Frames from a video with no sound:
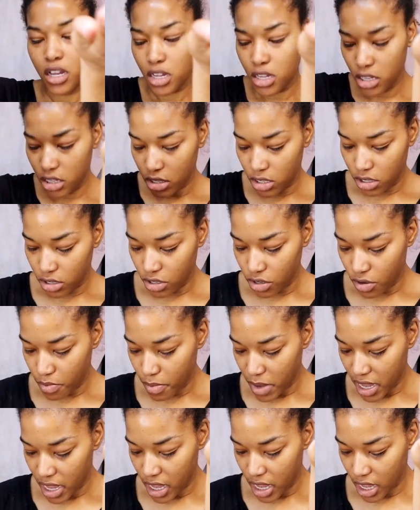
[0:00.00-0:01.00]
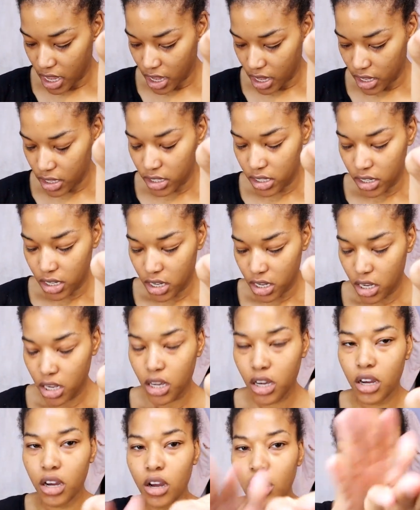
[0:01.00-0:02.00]
onto my hand,
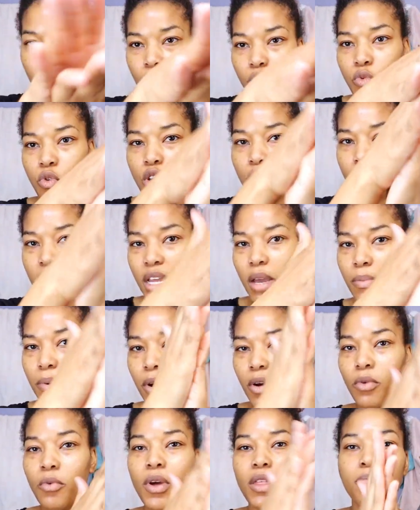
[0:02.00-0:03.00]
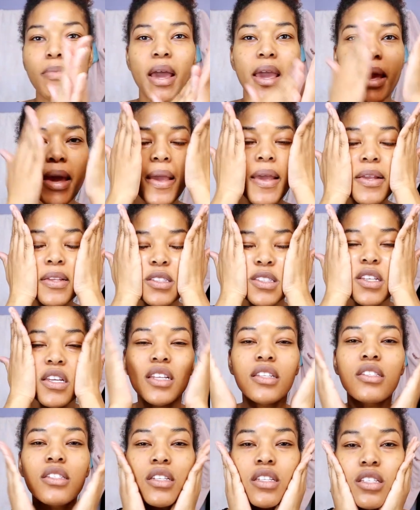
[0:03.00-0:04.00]
warm it up with my hands,
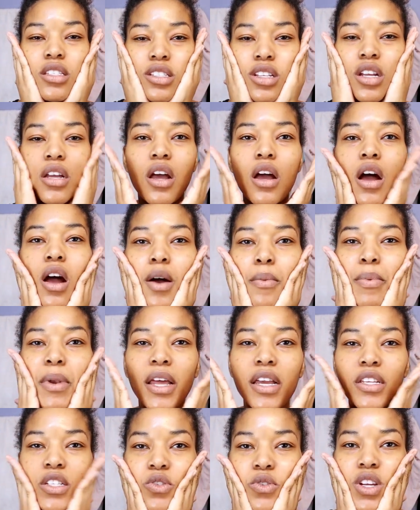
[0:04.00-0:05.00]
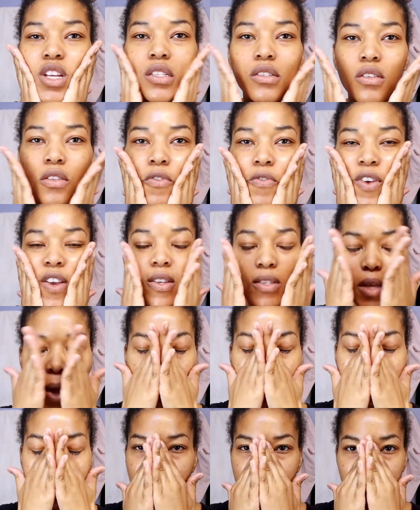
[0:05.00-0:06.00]
and just apply straight to the
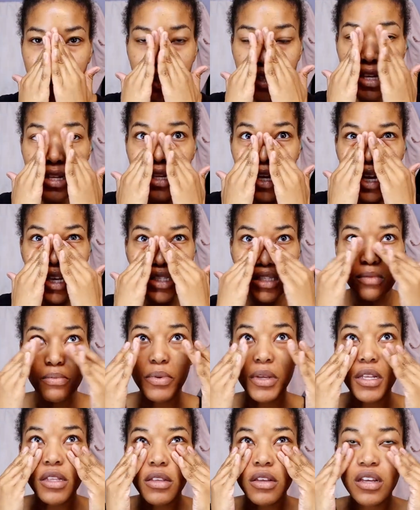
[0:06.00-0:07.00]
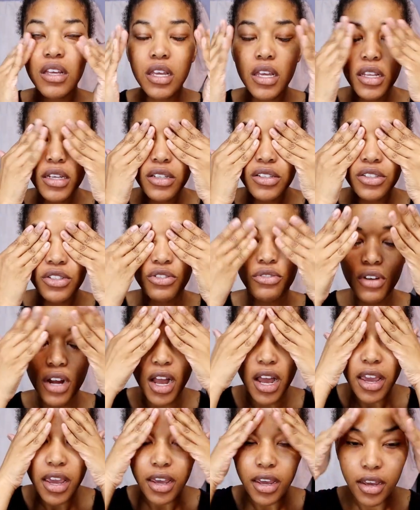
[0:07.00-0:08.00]
face. My skin has been looking a little
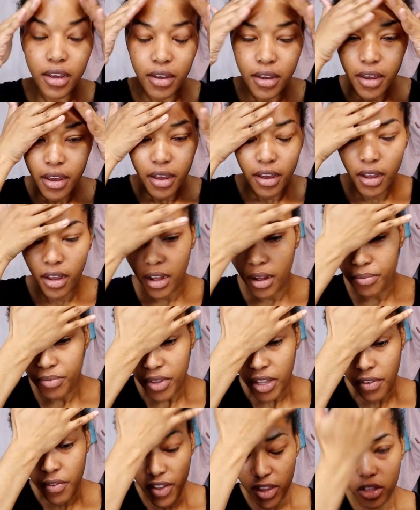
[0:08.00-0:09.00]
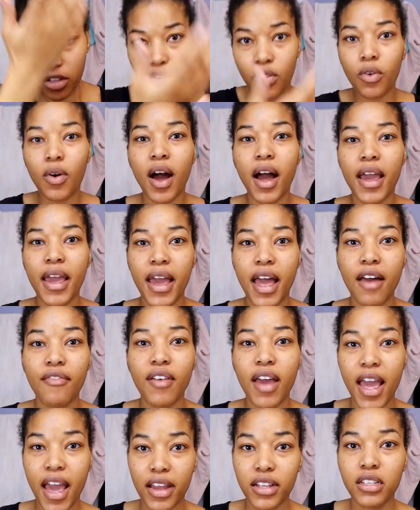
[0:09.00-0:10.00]
dry. Even though I
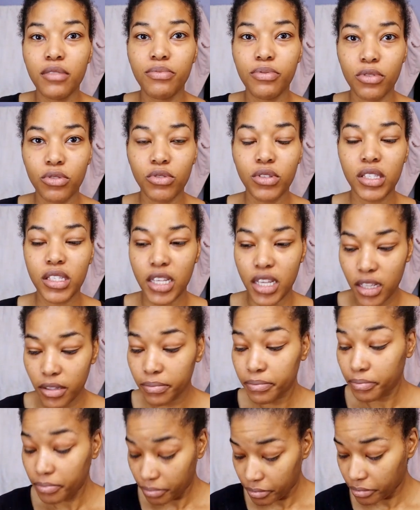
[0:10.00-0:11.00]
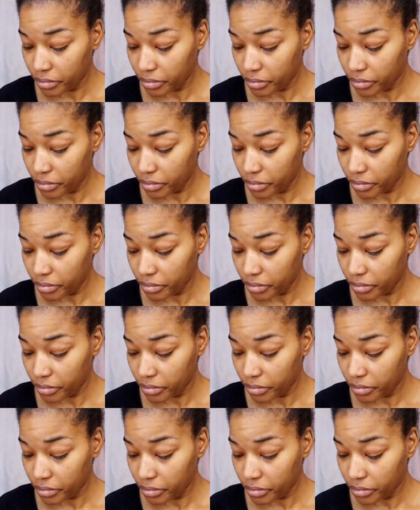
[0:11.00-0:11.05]
have acne prone skin,